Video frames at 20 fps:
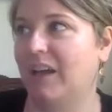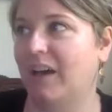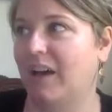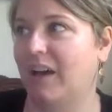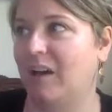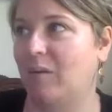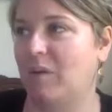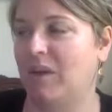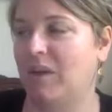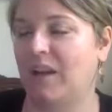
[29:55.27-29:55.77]

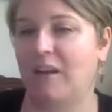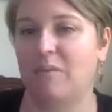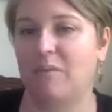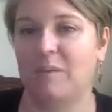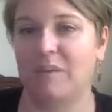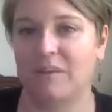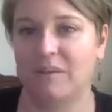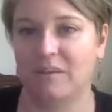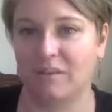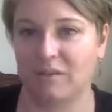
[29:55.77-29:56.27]
and I've
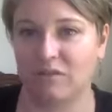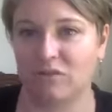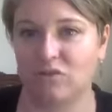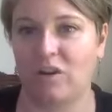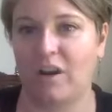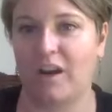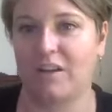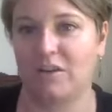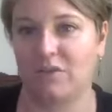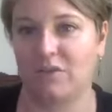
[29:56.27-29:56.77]
been
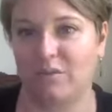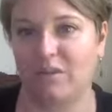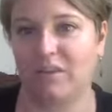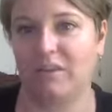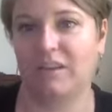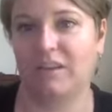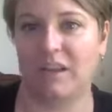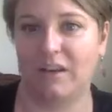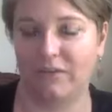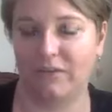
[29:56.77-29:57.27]
trying to really
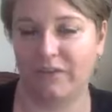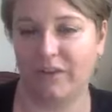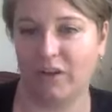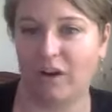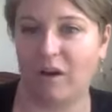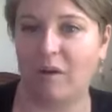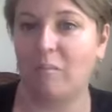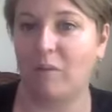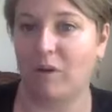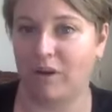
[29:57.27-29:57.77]
kind of figure
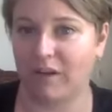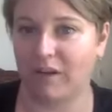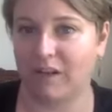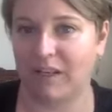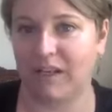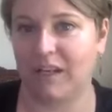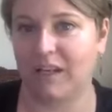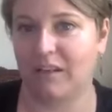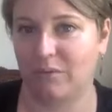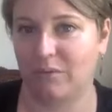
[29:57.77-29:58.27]
out marketing